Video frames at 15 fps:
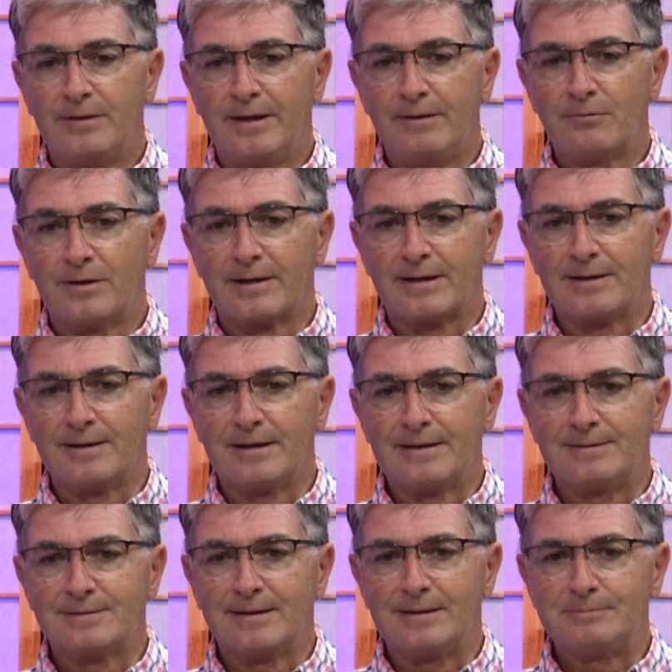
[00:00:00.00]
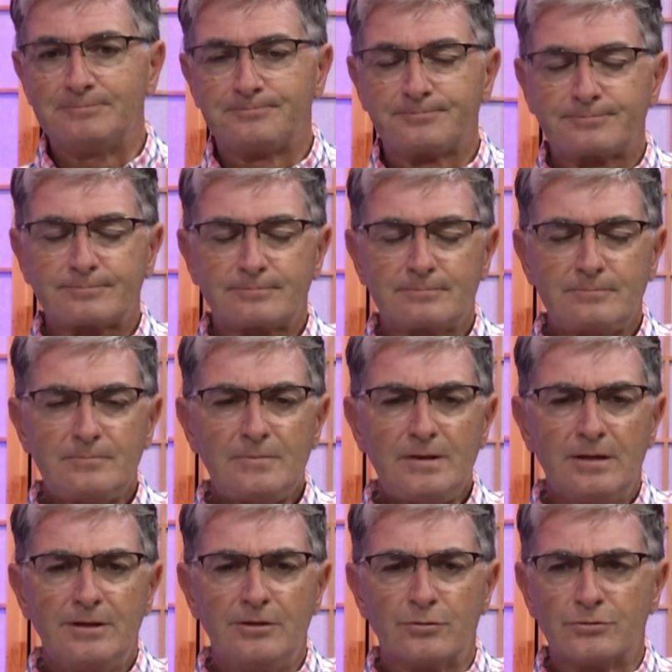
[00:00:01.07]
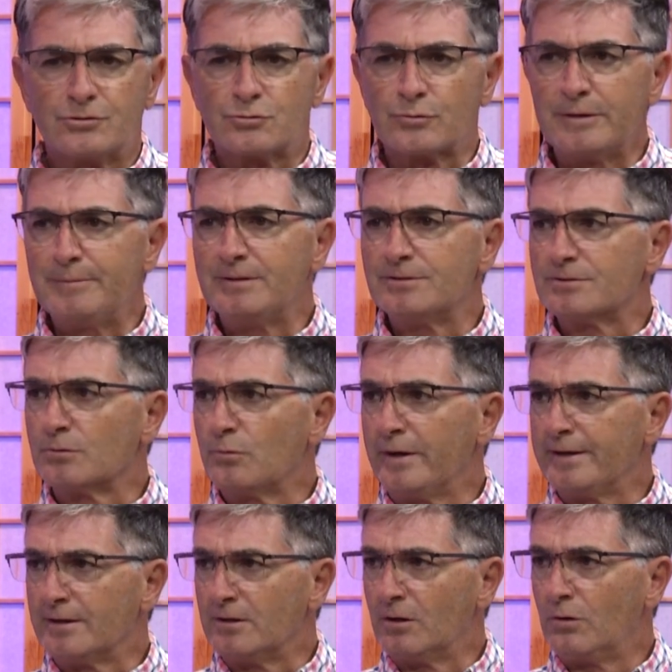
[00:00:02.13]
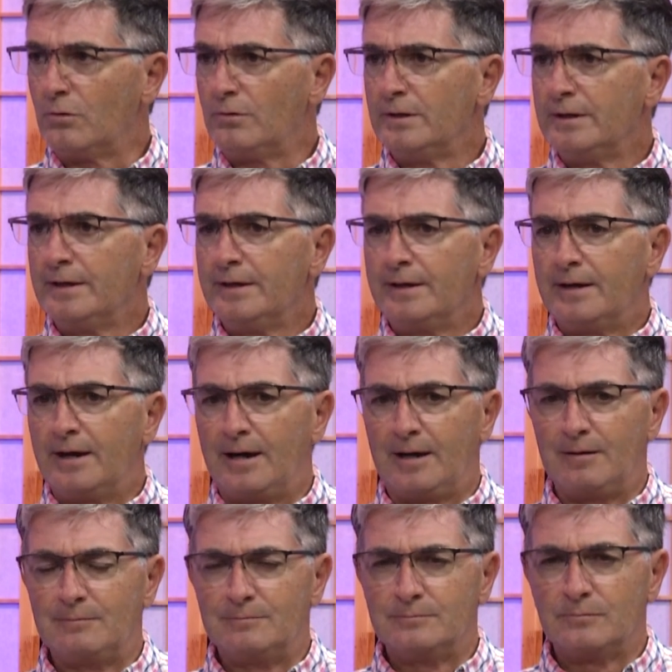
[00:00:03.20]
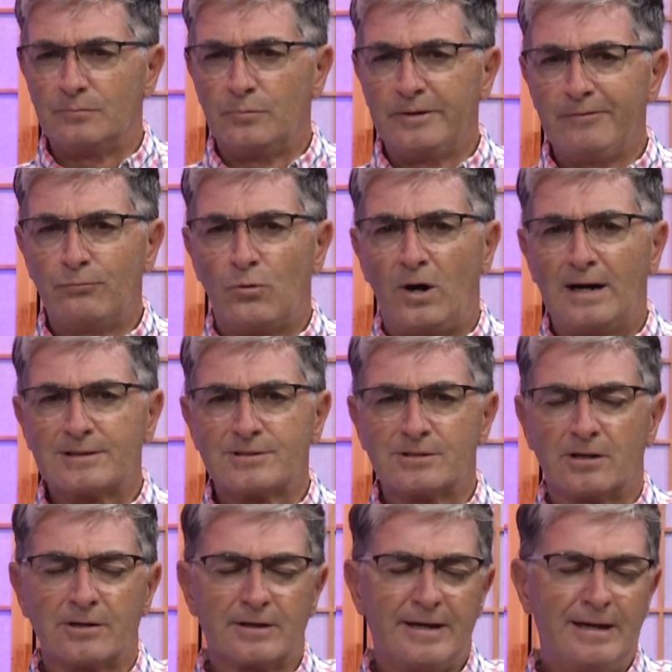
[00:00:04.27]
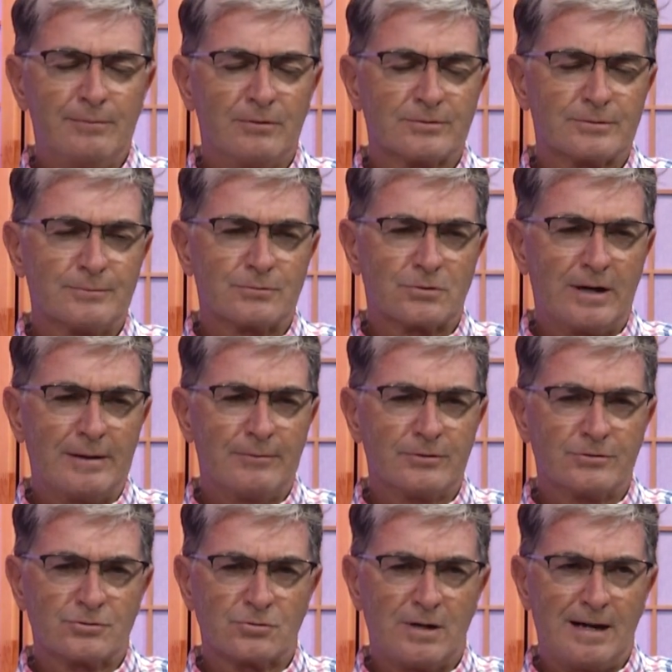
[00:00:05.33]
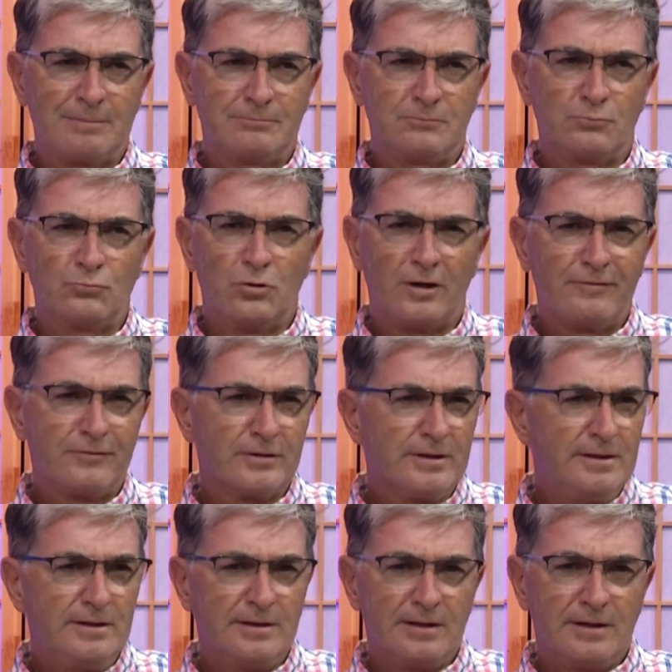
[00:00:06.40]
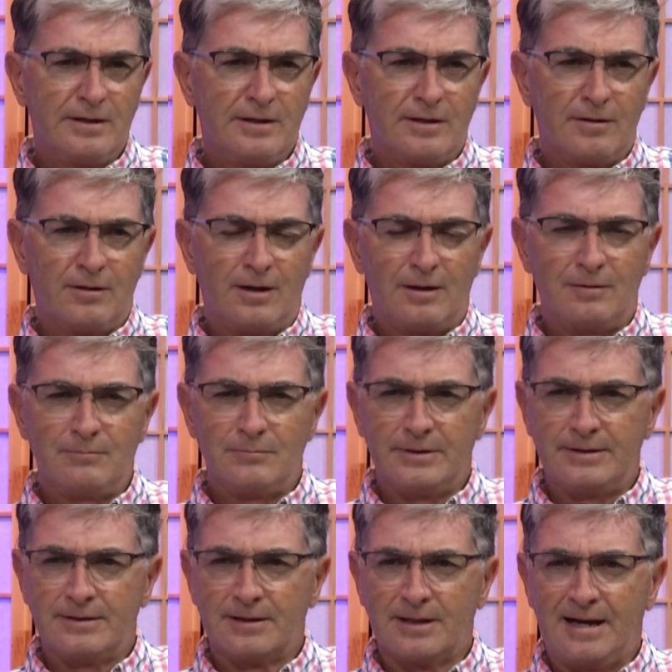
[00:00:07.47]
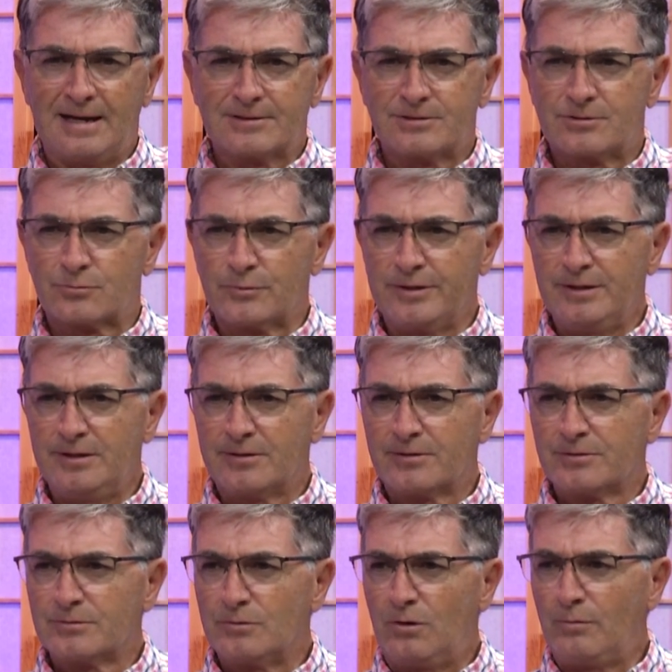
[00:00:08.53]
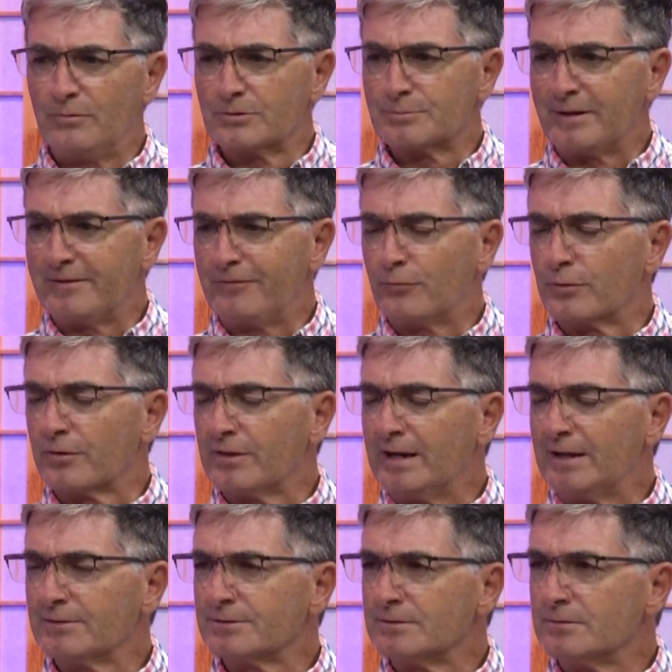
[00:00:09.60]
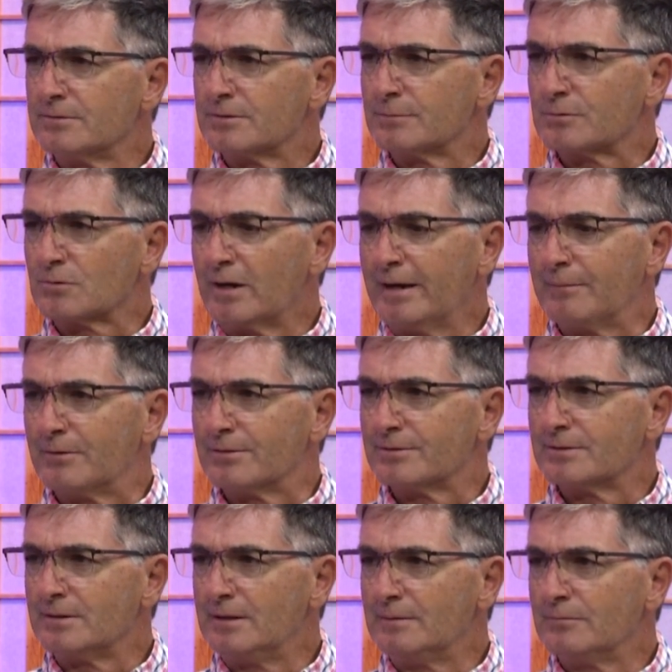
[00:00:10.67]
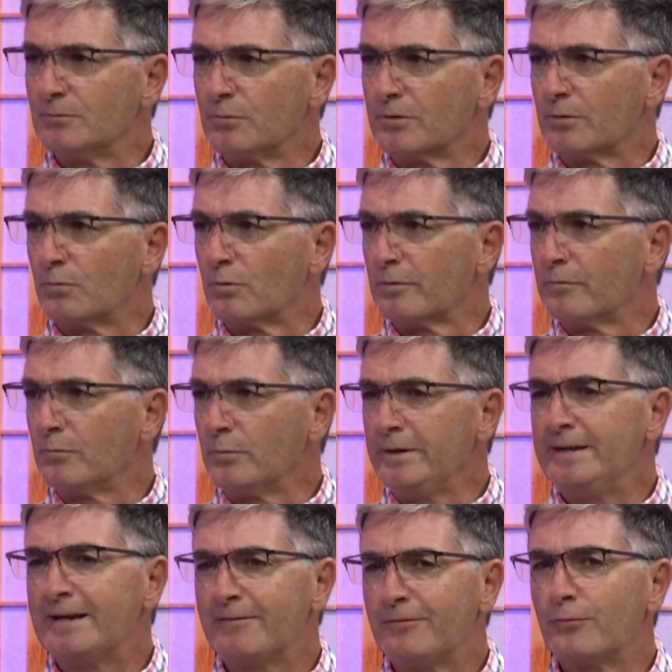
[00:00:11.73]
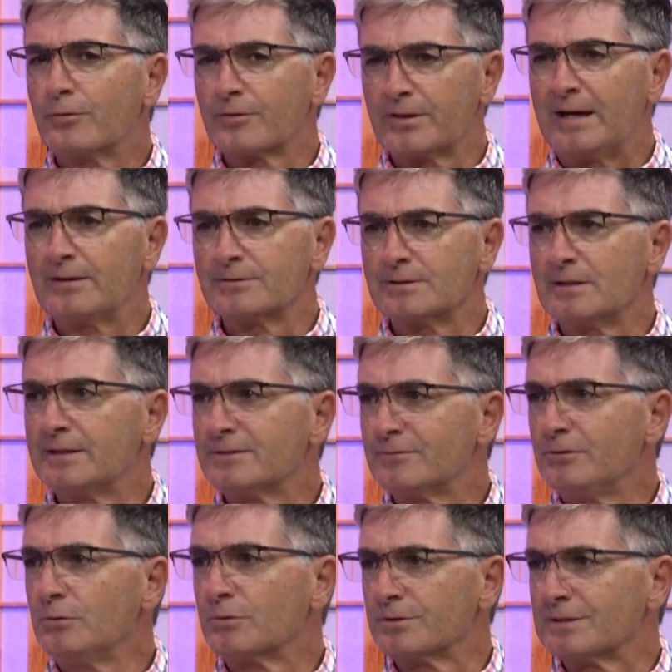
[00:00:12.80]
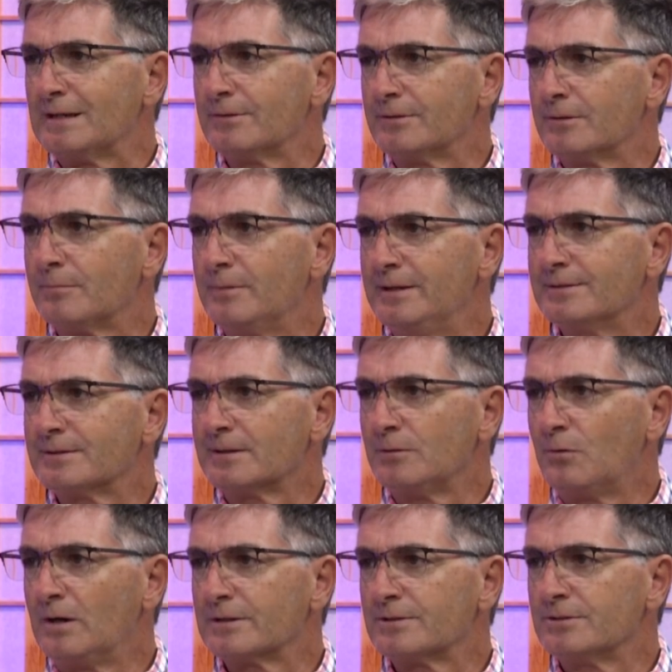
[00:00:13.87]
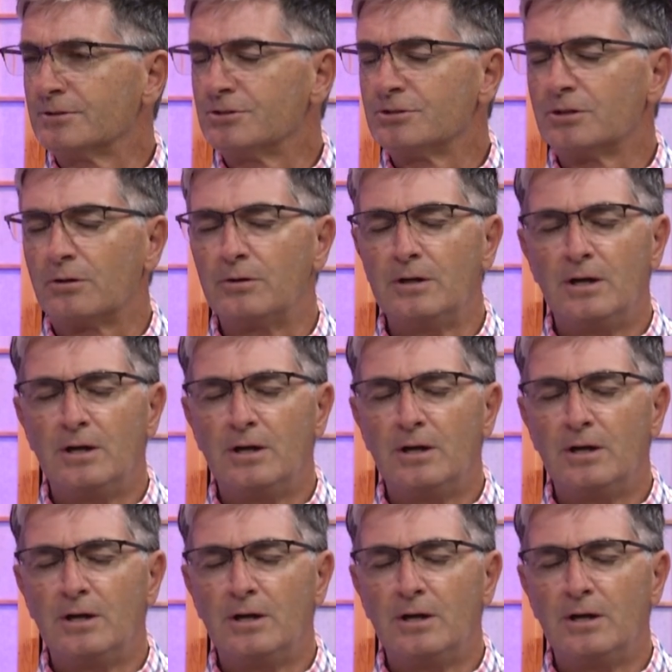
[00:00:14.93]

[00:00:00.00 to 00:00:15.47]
They recognize that streaming's the way to go. We've watched our cable subscribers drop roughly in the last 3 years, almost by 4,000 subscribers. We have 4,000 less viewers out there basically watching the show.